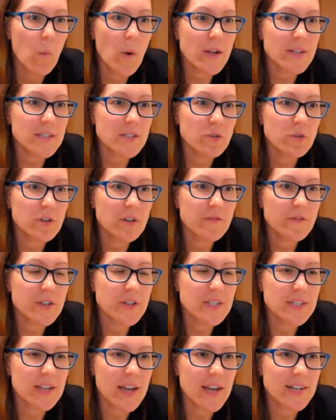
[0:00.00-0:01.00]
what's good
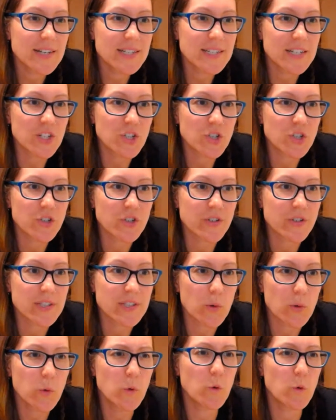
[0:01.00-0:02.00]
for sinus issues?
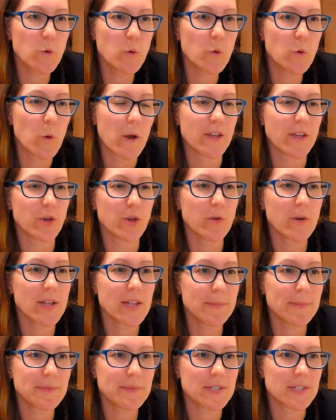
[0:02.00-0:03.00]
Ooh,
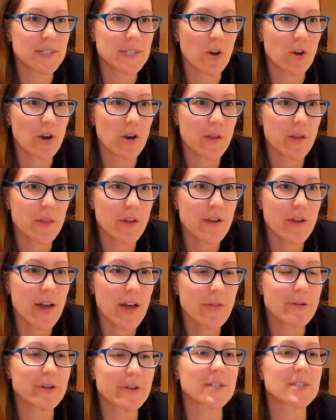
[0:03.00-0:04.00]
eucalyptus. Are there
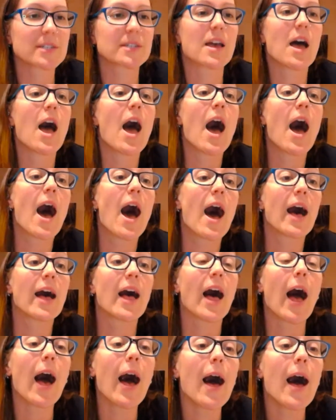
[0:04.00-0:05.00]
others?
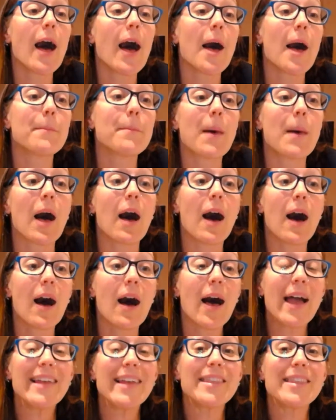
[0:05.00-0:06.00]

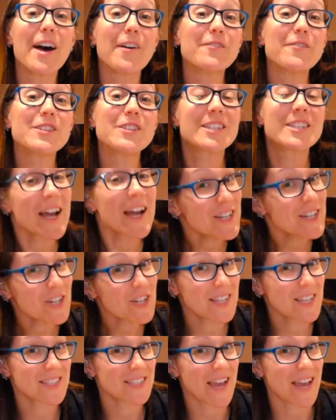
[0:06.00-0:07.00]
I love
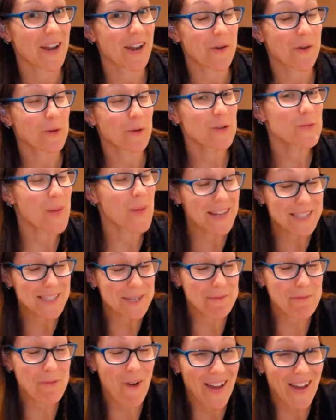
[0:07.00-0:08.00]
Digesten, which may
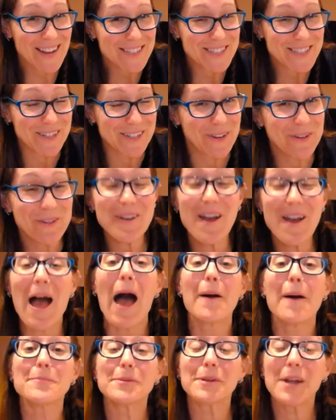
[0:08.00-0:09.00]
surprise you,
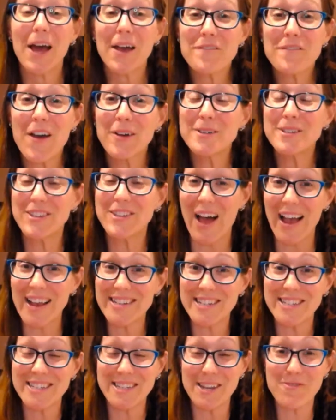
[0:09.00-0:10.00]
but I found
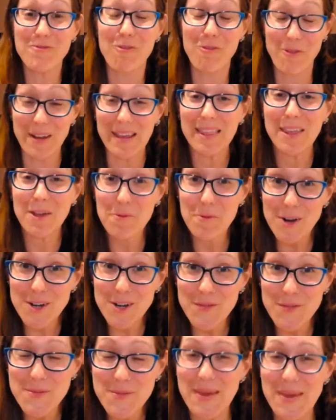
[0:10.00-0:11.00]
Digesten really
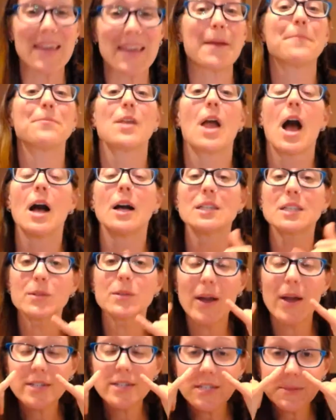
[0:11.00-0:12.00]
worked for me.
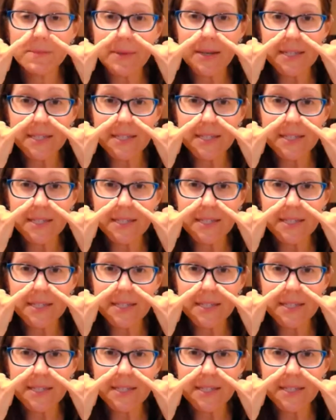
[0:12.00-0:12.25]
So I just